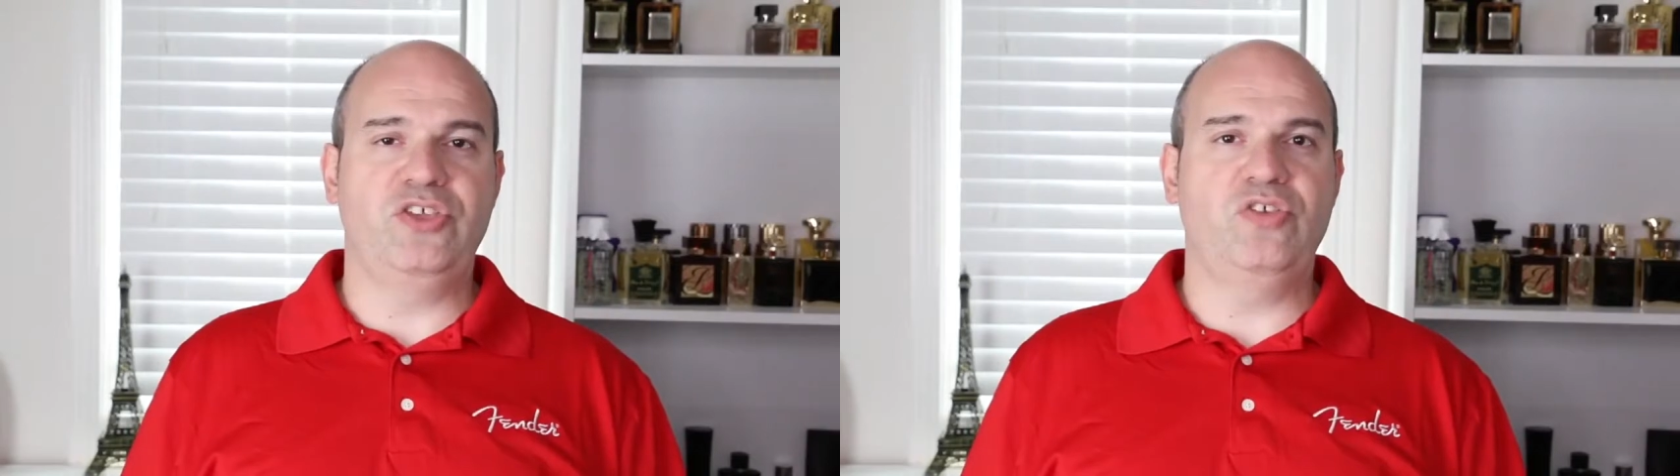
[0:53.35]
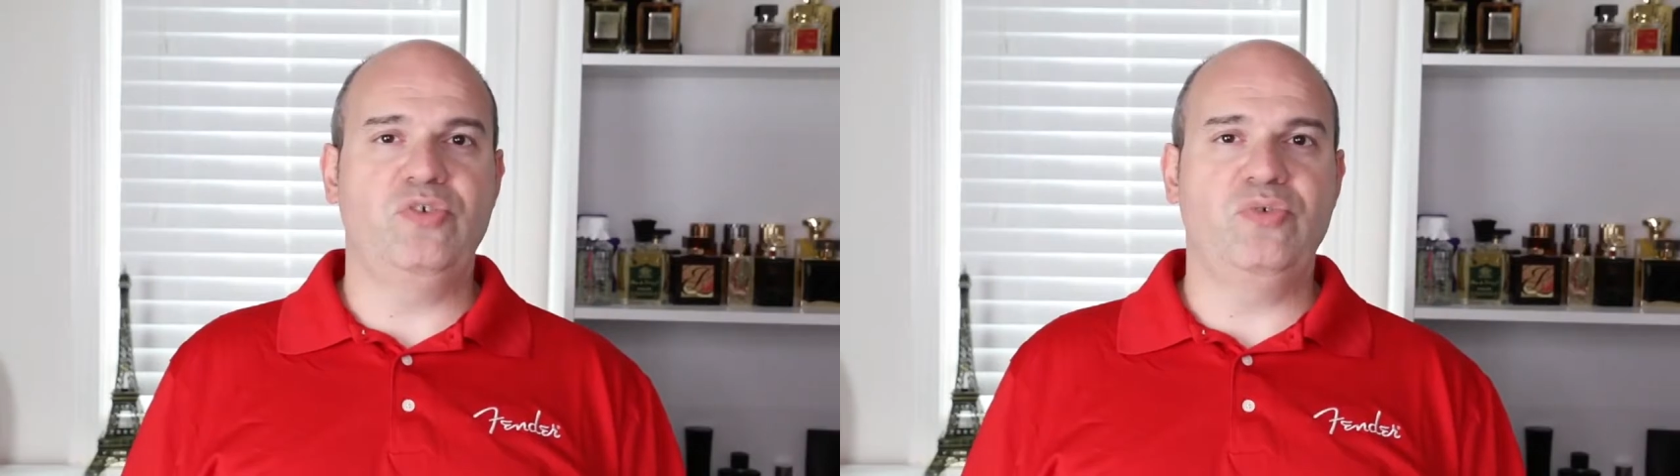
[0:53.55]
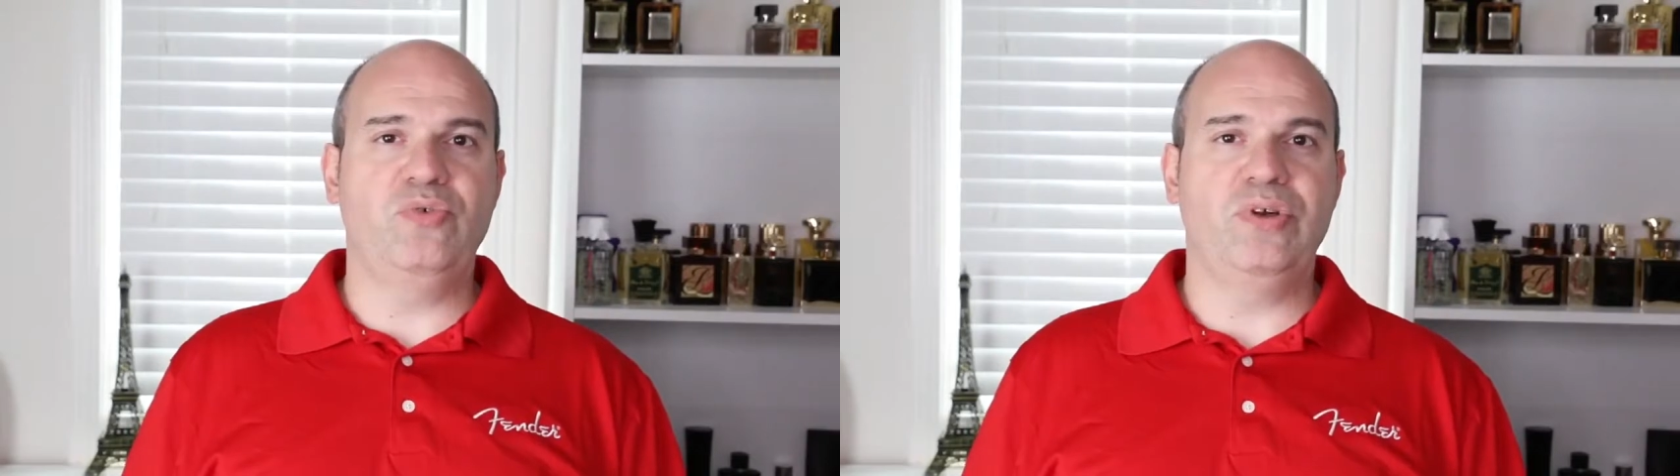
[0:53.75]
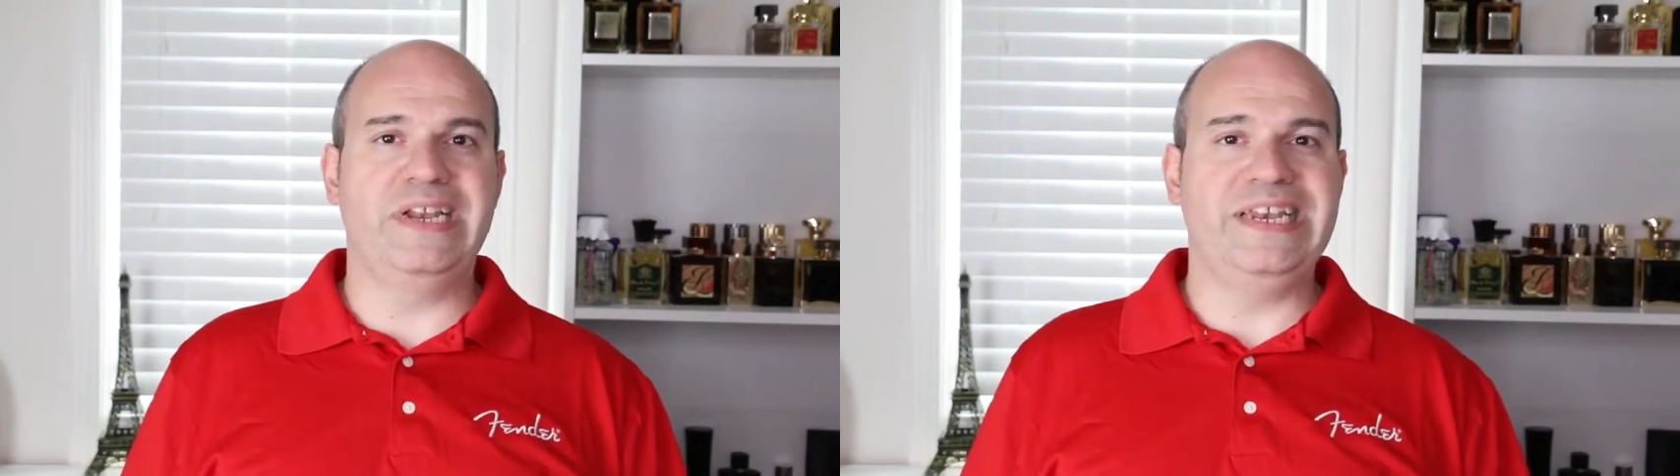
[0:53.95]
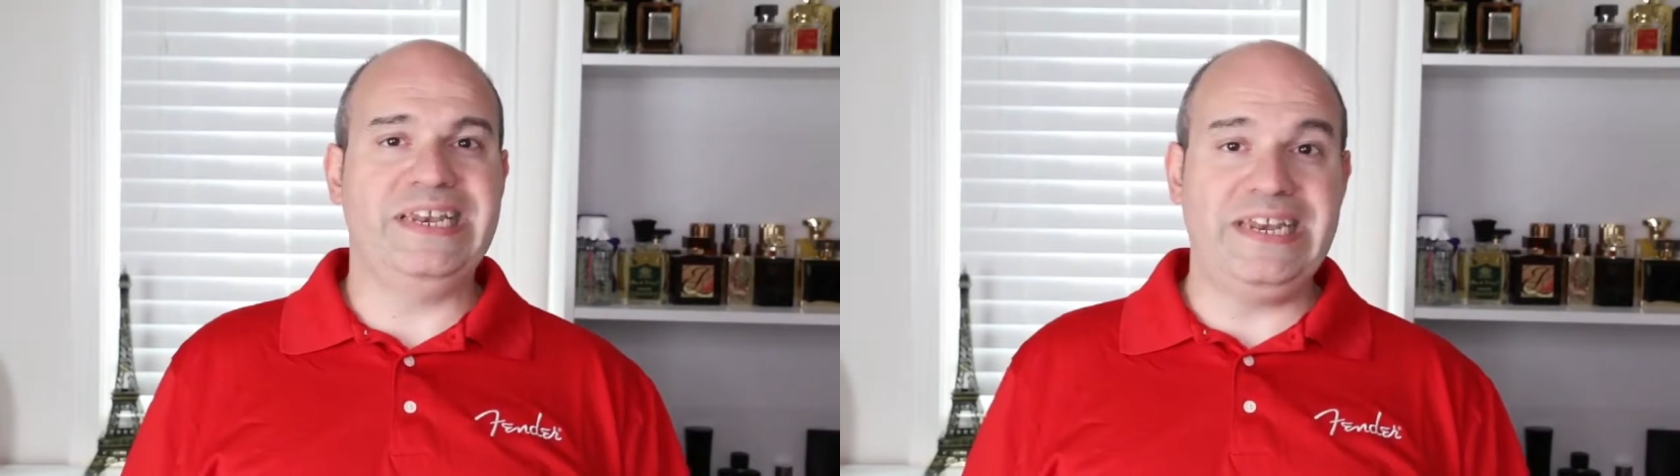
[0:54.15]
you
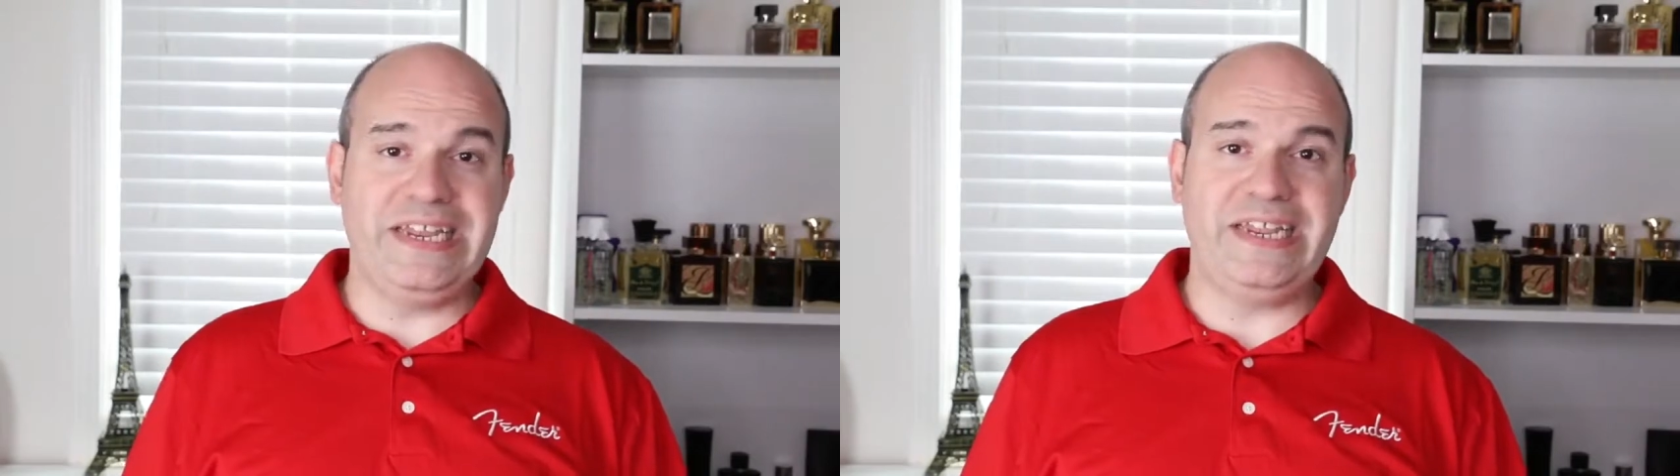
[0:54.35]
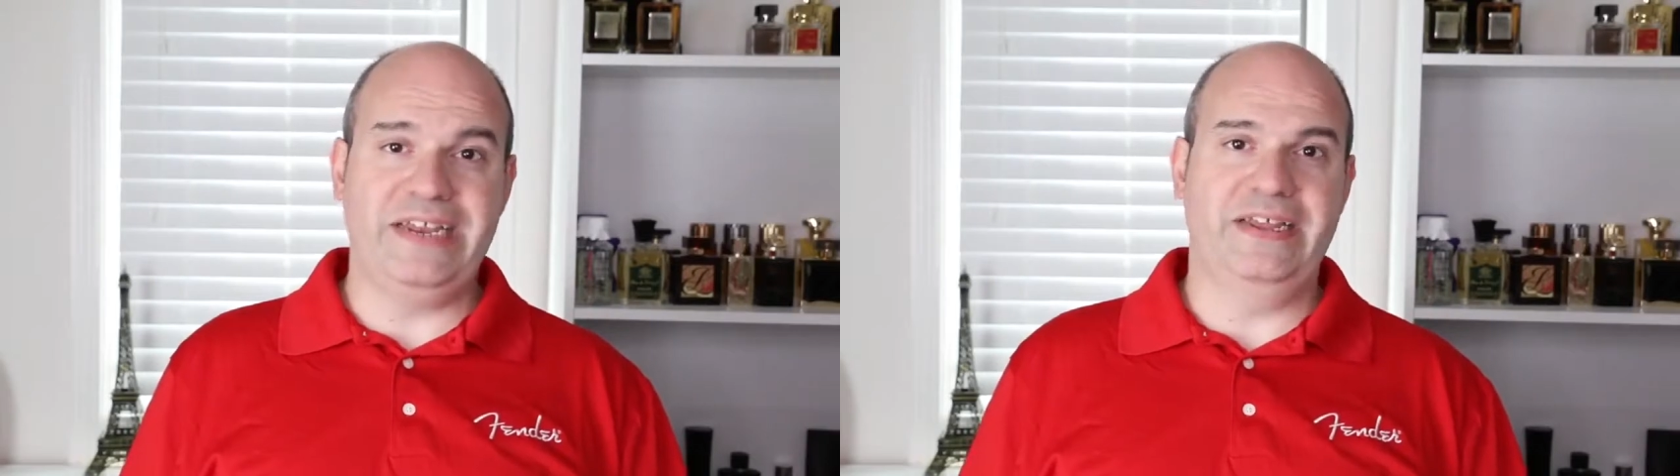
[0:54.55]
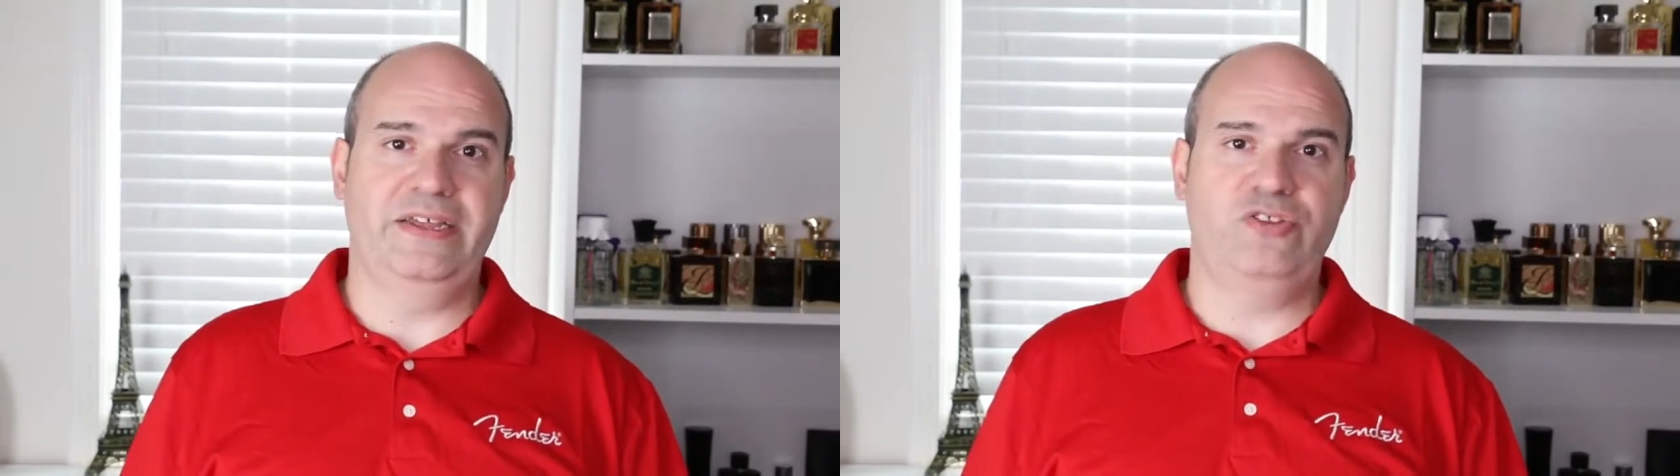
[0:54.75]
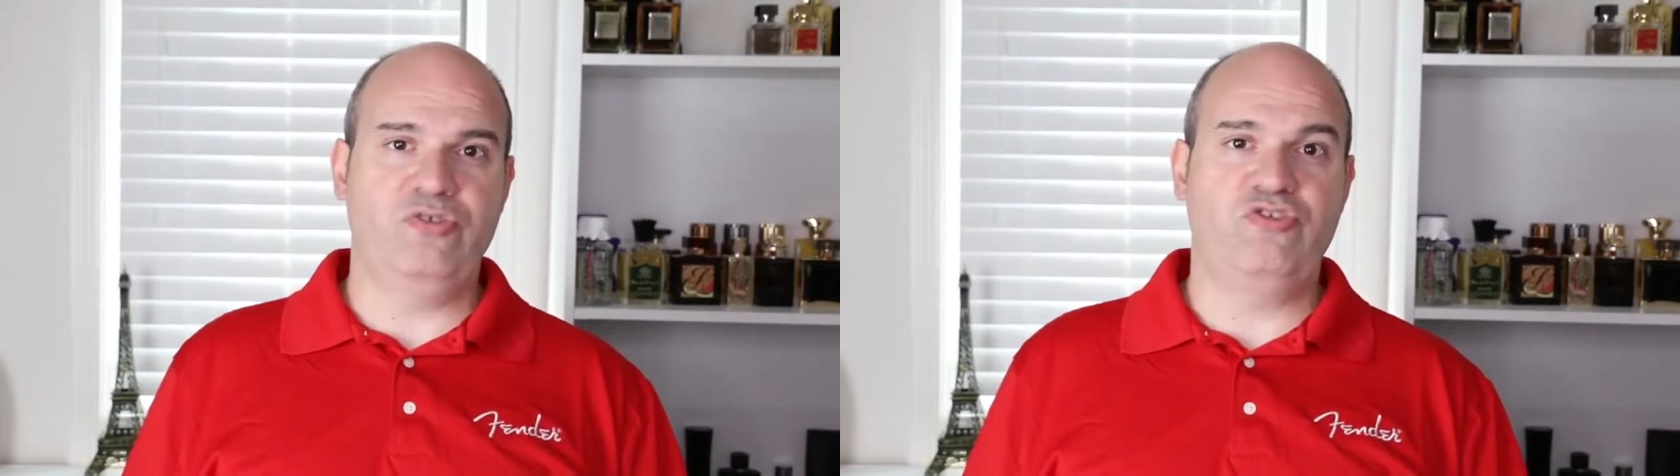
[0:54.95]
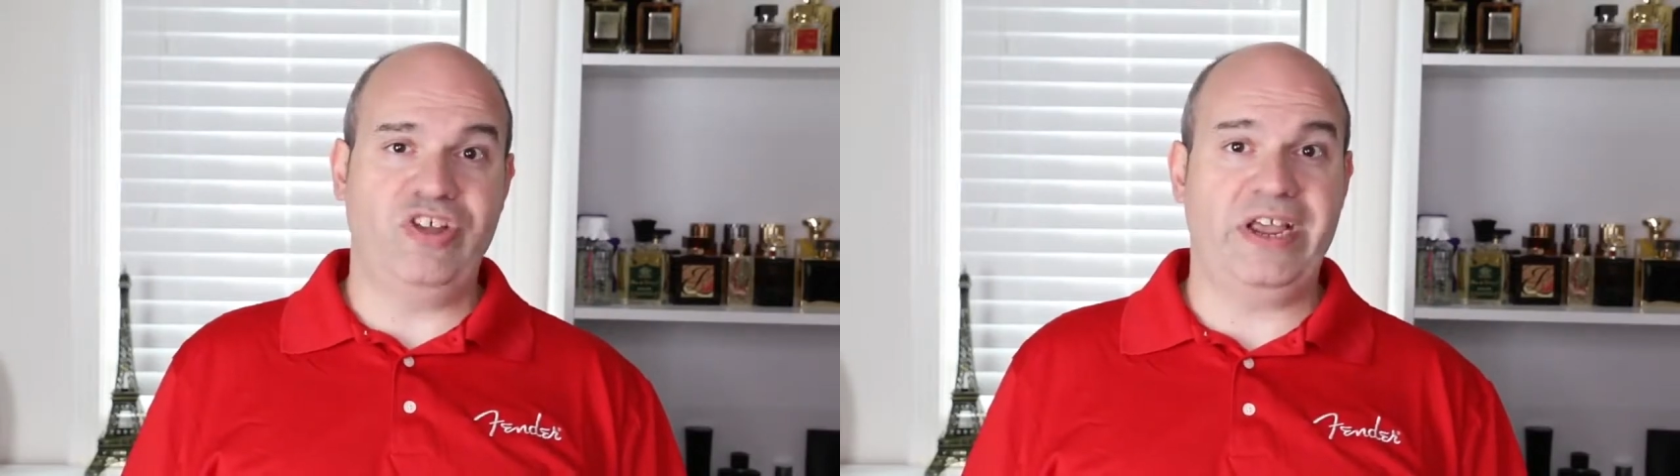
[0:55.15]
need
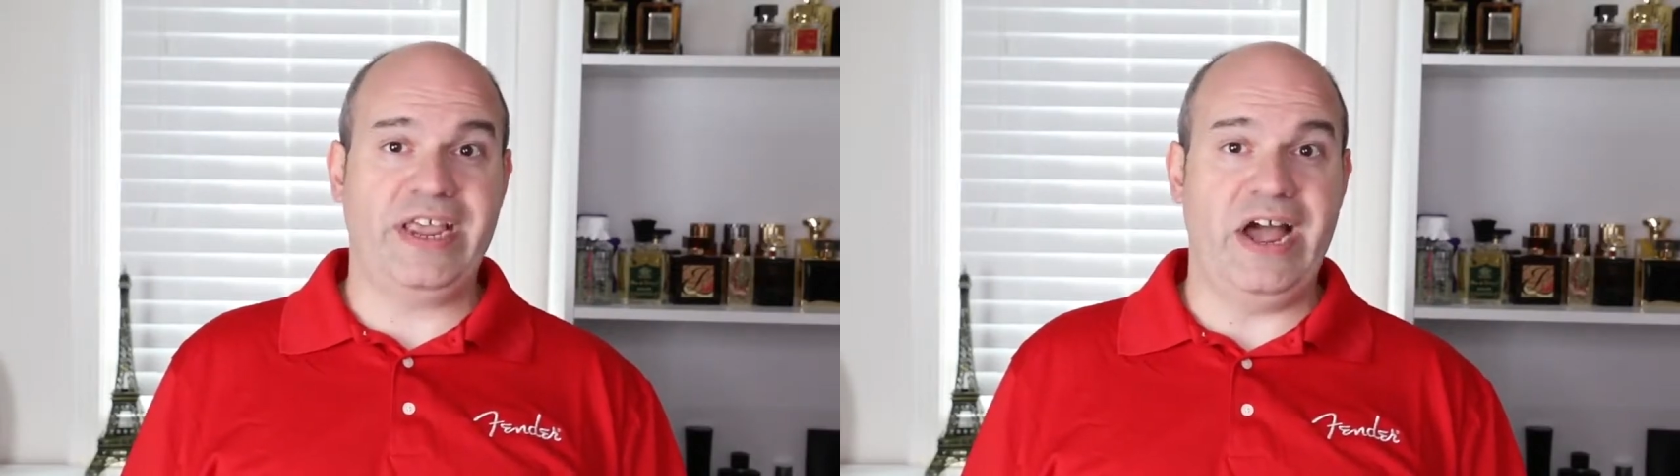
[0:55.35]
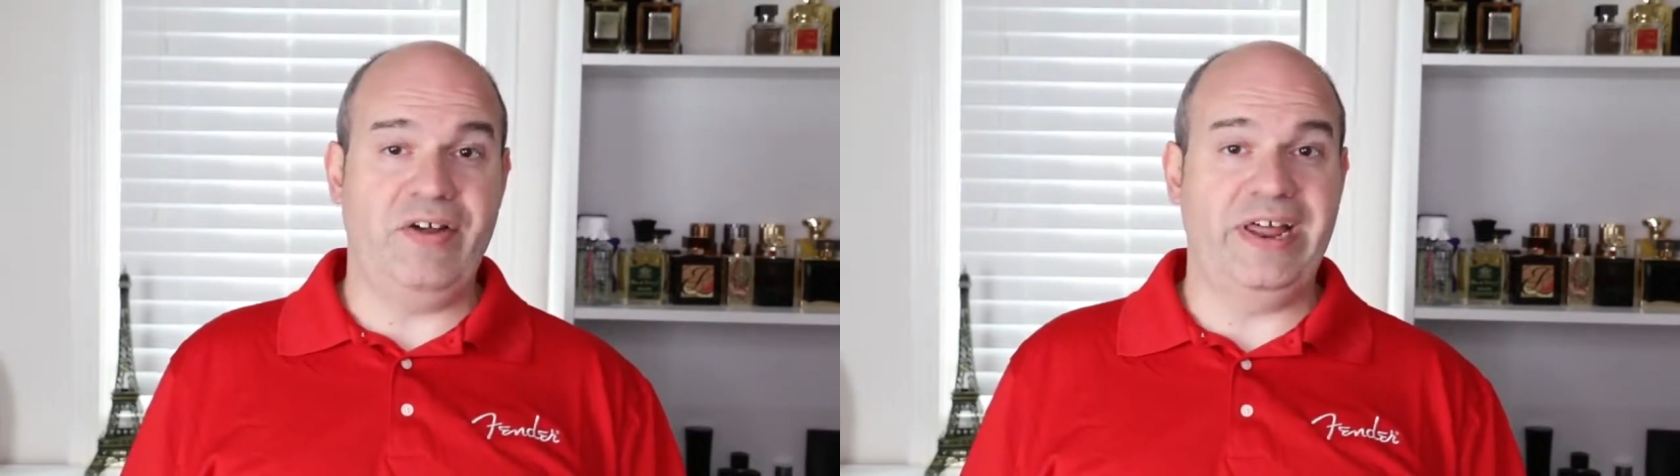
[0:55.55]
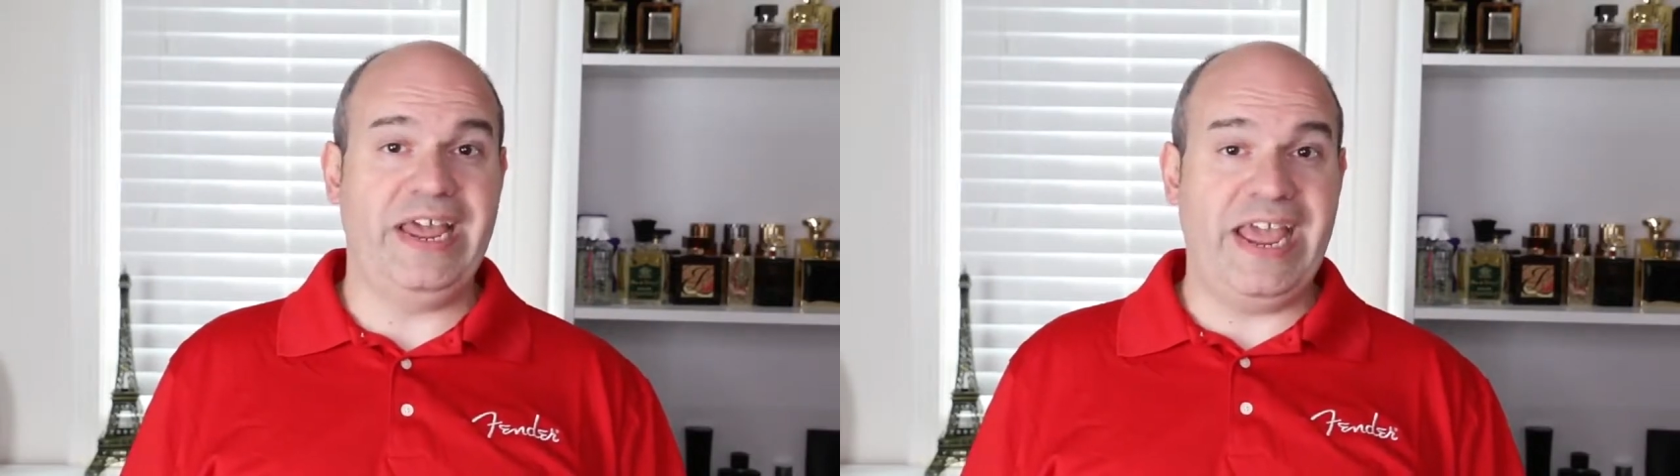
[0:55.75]
to check out